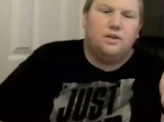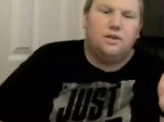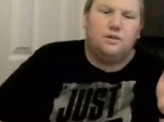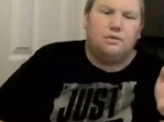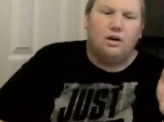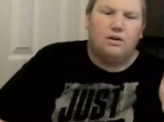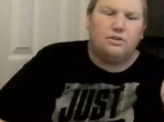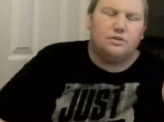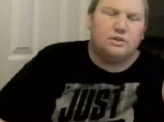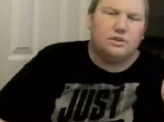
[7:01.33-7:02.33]
To
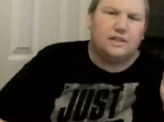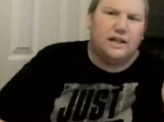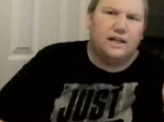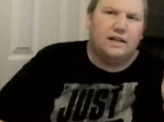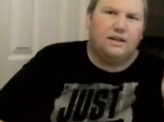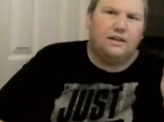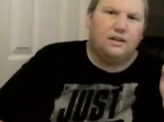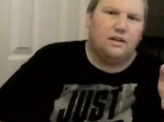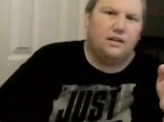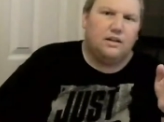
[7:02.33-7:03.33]
understand
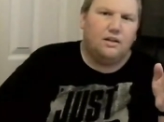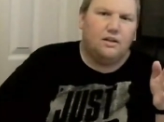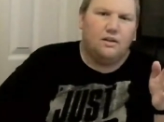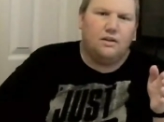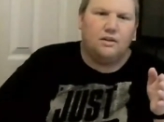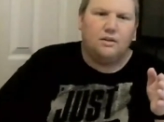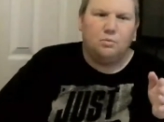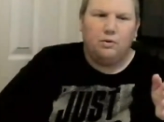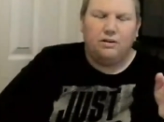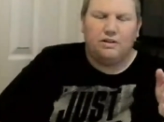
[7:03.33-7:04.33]
the
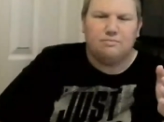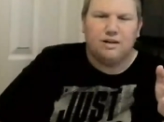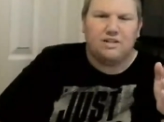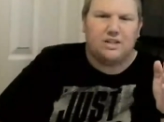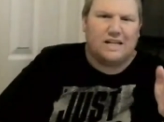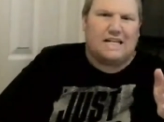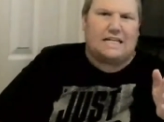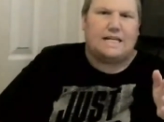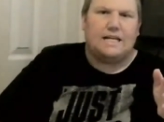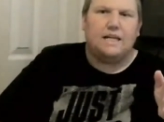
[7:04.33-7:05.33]
way this match
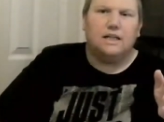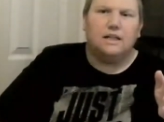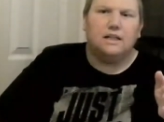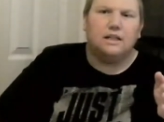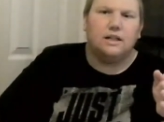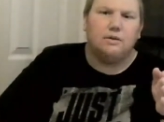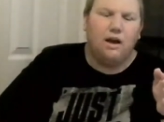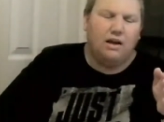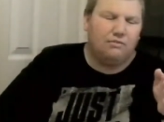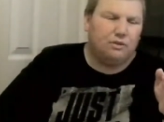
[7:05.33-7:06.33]
ended, you
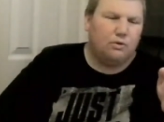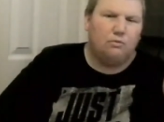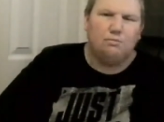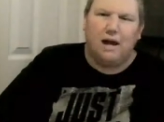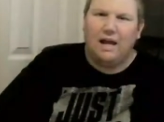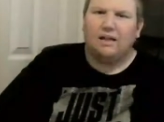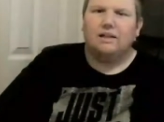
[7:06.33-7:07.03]
have to go back.